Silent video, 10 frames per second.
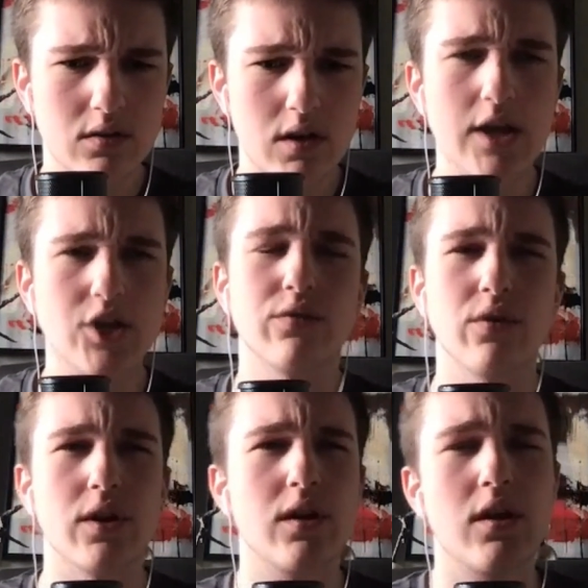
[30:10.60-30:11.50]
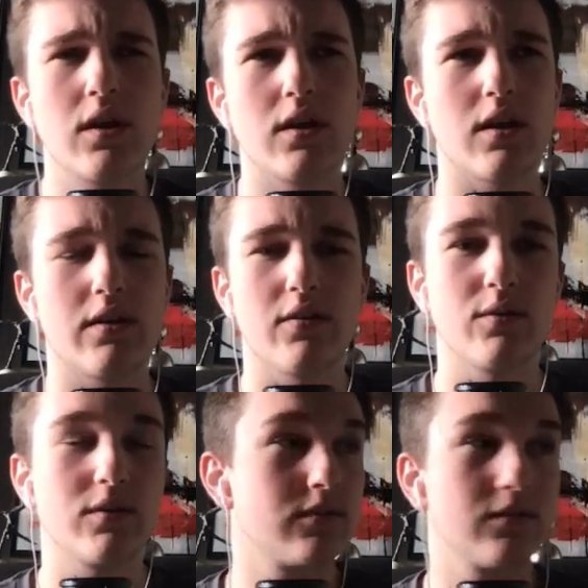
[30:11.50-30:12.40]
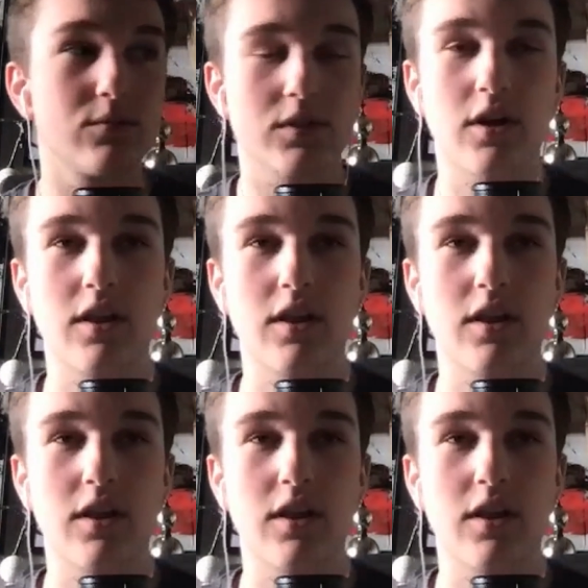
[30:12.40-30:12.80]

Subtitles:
extroverted, I don't even know what to call it,